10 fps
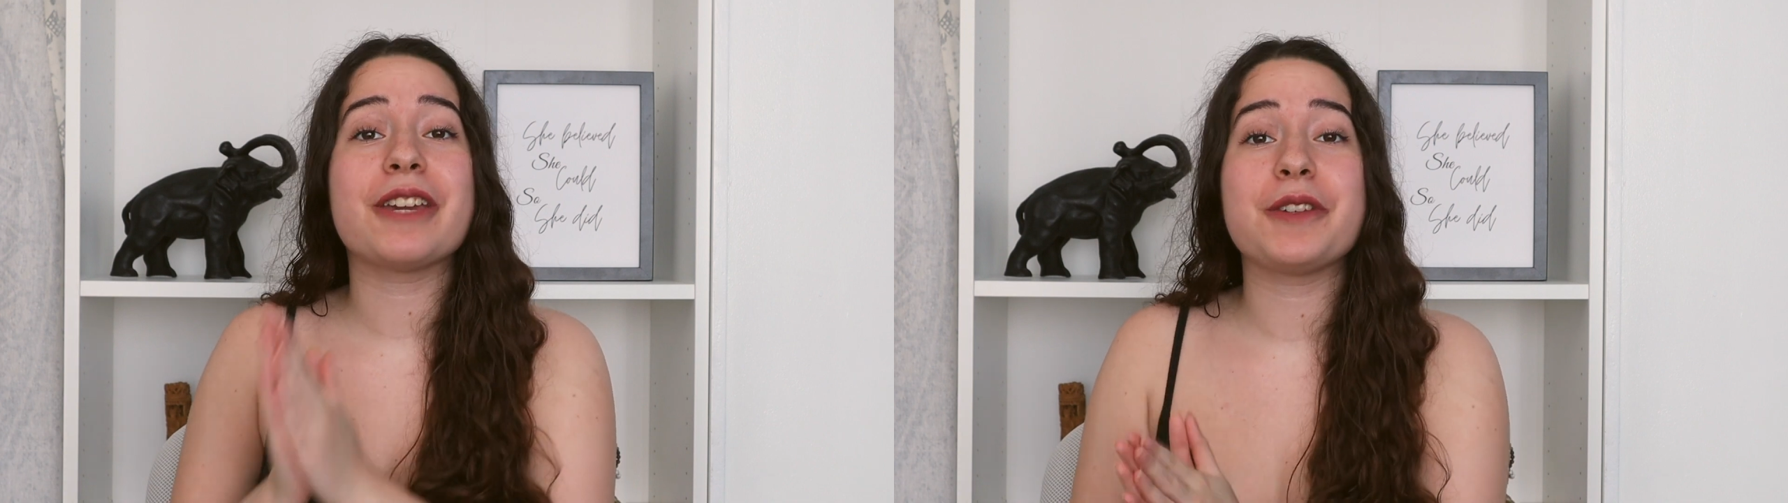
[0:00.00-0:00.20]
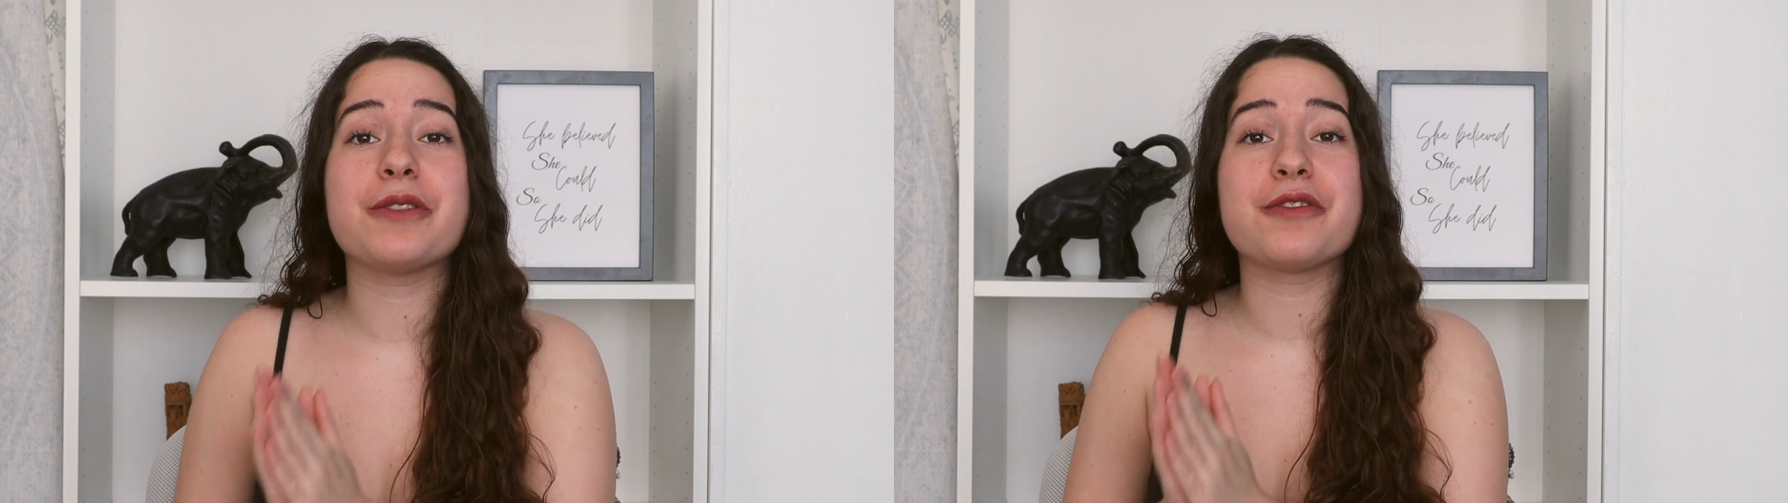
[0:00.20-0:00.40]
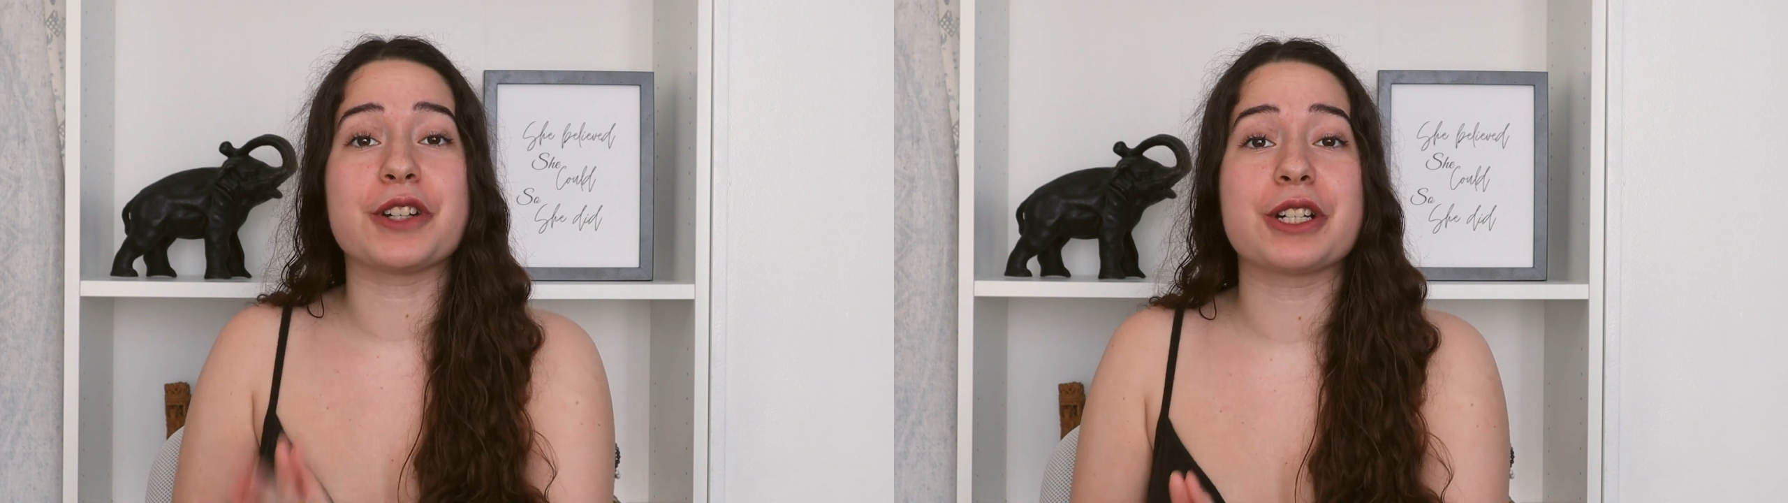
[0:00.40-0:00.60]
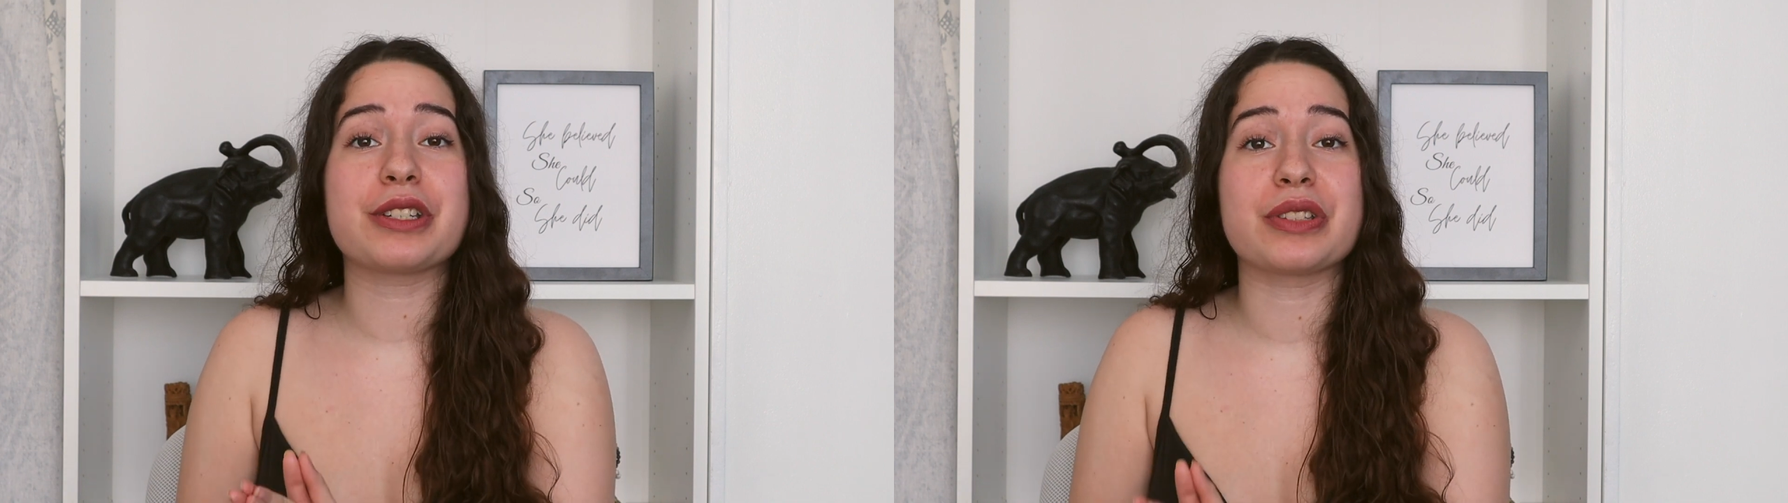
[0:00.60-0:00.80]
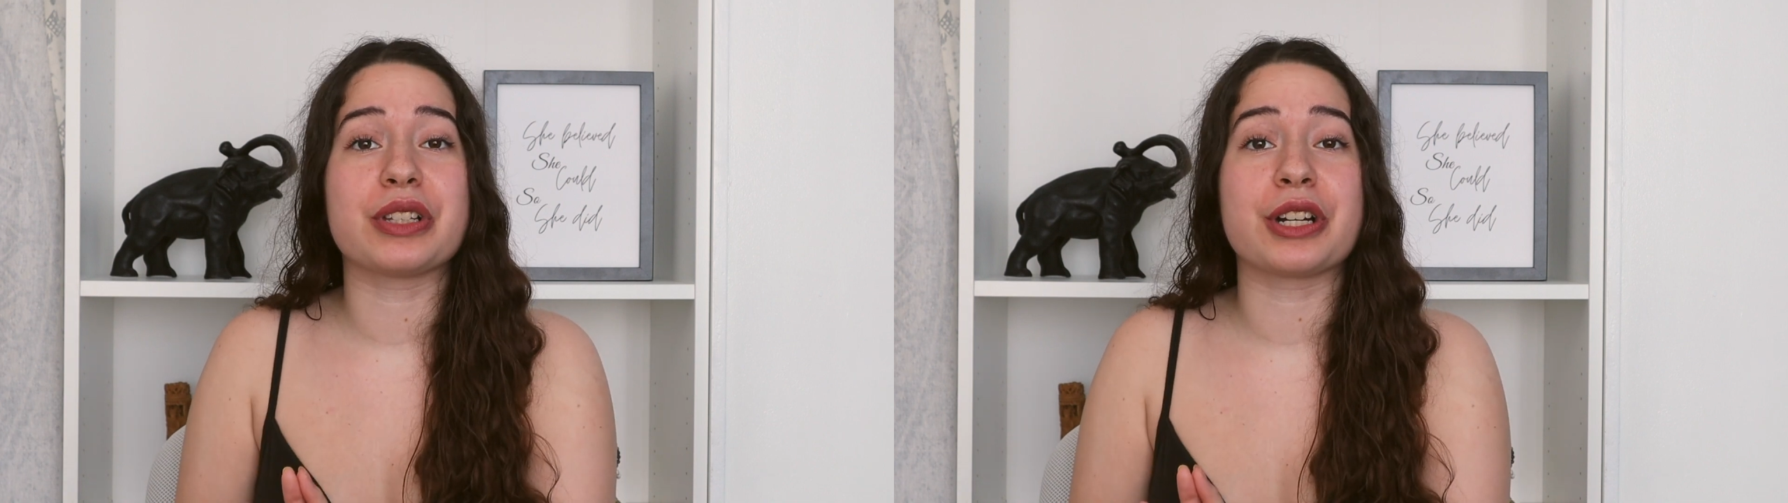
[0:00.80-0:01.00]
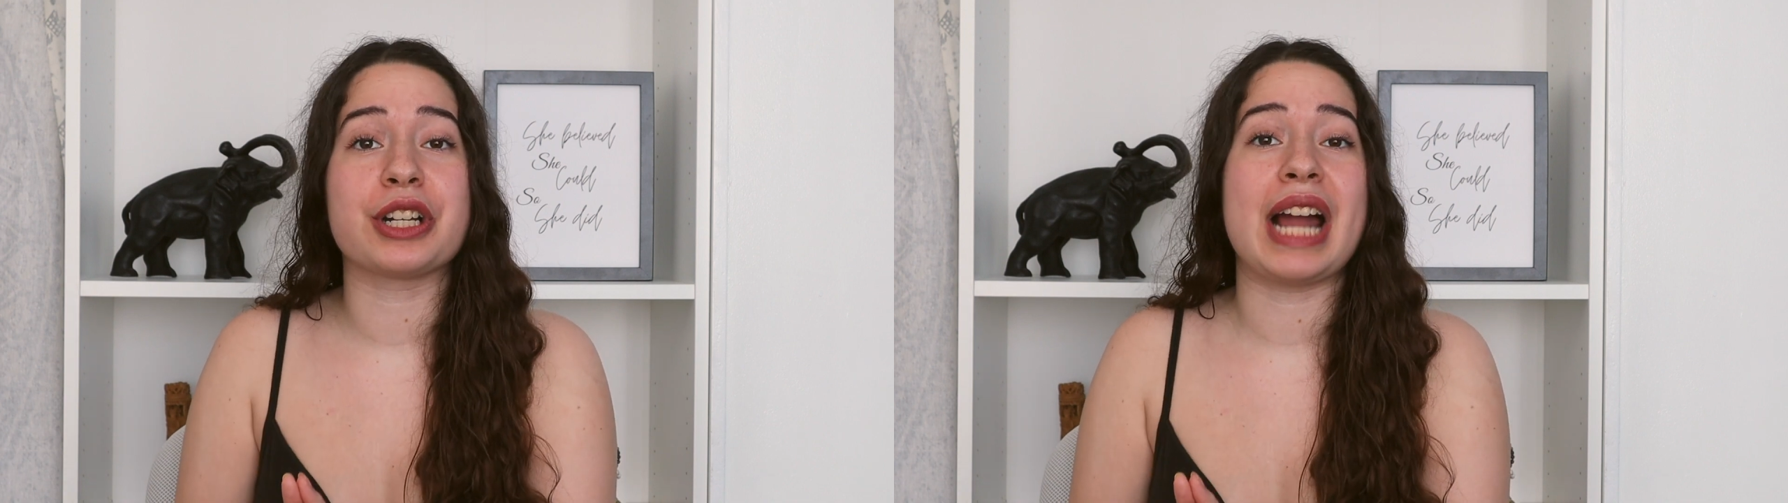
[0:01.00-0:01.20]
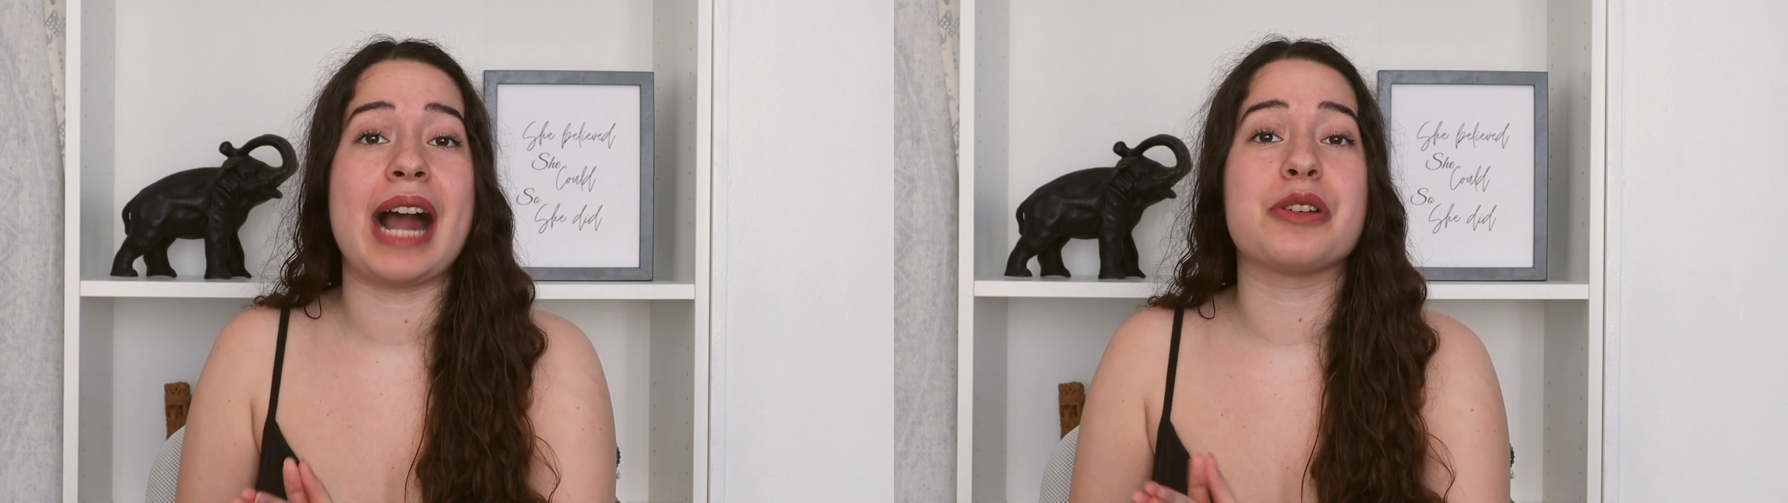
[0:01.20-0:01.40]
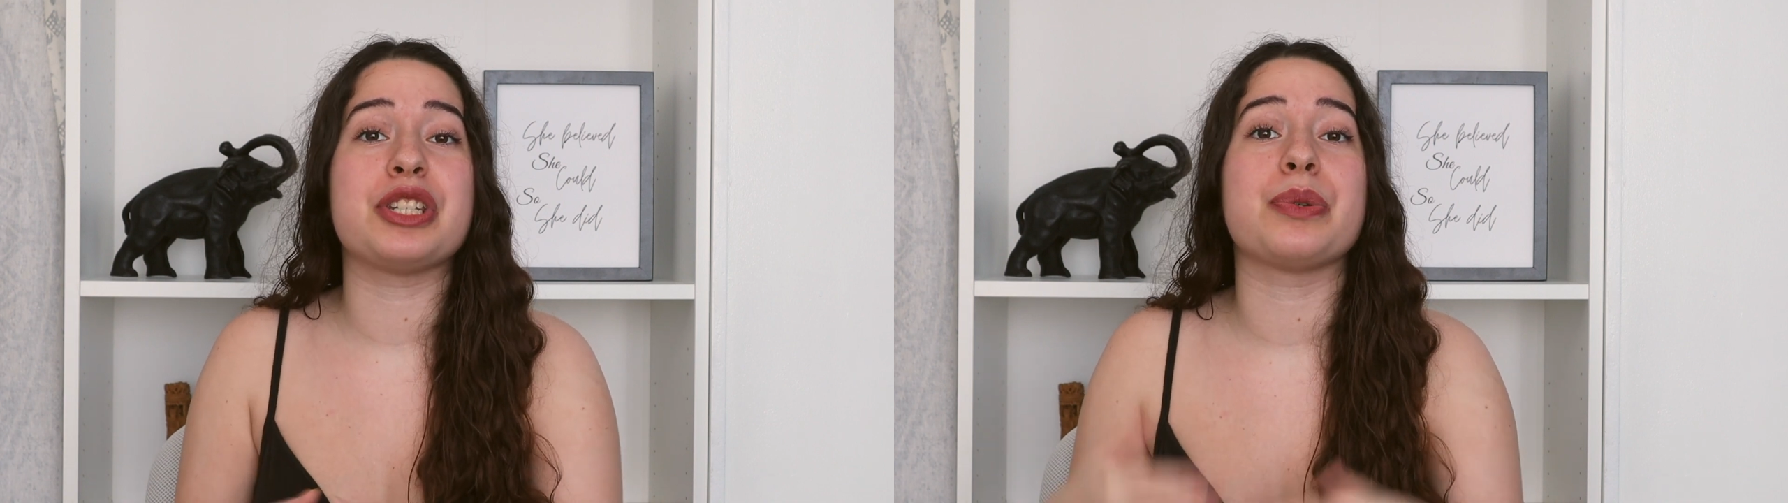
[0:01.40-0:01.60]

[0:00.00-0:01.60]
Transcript: If you first learn how